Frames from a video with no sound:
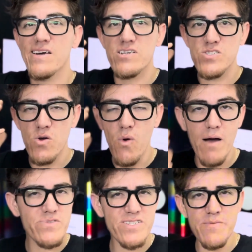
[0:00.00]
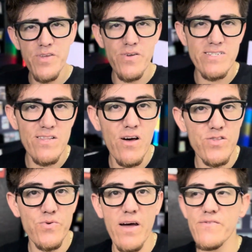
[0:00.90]
So I'm just gonna bring you guys along
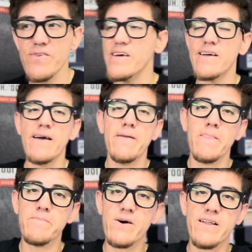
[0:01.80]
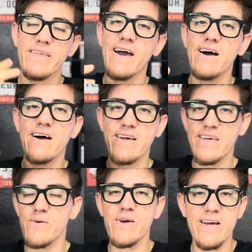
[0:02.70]
through everything. But yeah, I
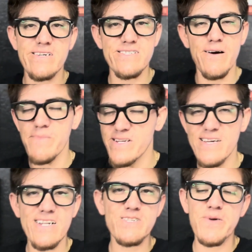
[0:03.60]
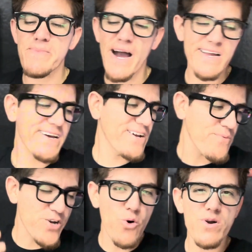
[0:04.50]
can't wait, guys. I'm excited to be back
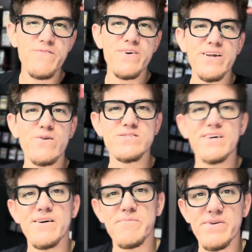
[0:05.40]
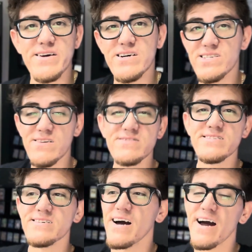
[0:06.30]
recording videos because
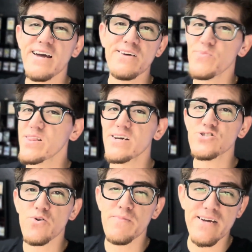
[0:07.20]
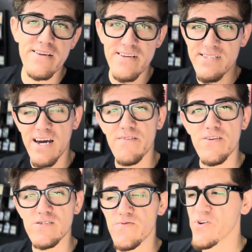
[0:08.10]
honestly, I really enjoy making these kind of
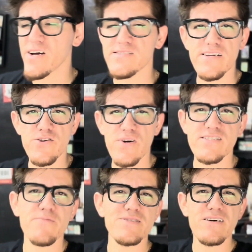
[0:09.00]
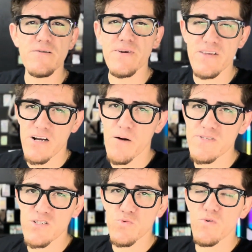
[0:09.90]
videos for you guys. And you guys have been telling me in the
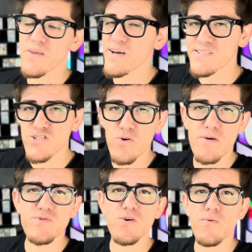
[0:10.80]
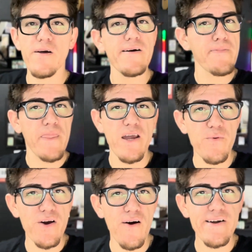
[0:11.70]
comments as well that you guys enjoy them. So here
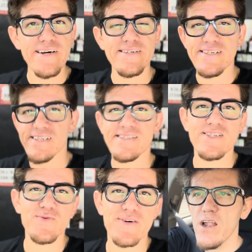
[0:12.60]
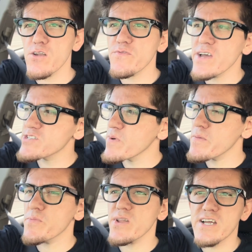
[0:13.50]
we are. Let's get to it. know if you guys remember,
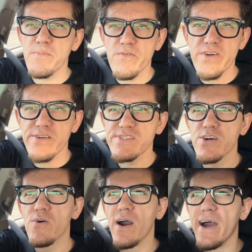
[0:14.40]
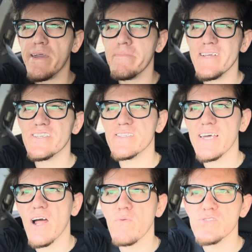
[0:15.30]
but a couple of videos ago, I mentioned that
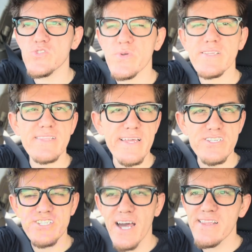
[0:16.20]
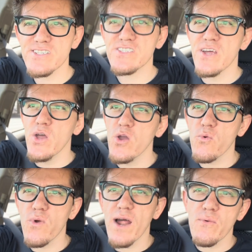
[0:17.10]
I was doing like a challenge
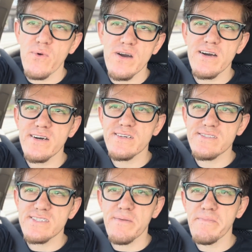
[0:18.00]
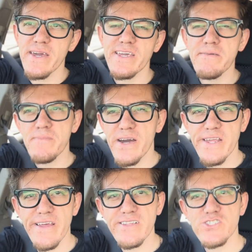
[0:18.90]
where I was making
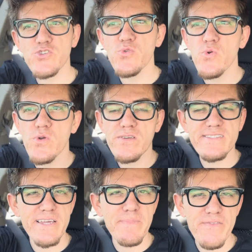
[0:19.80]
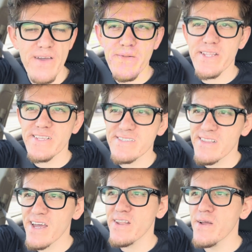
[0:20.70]
money to take my family to
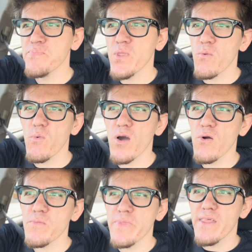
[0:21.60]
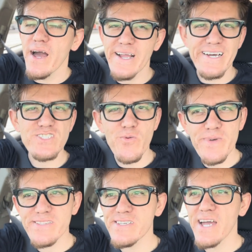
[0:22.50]
Disneyland. Well, I got so
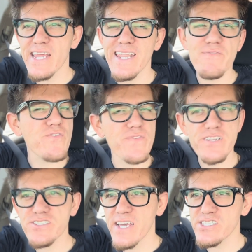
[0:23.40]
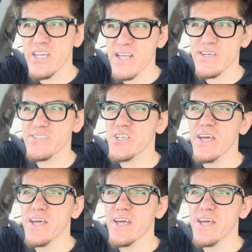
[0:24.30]
busy, I never finished that challenge.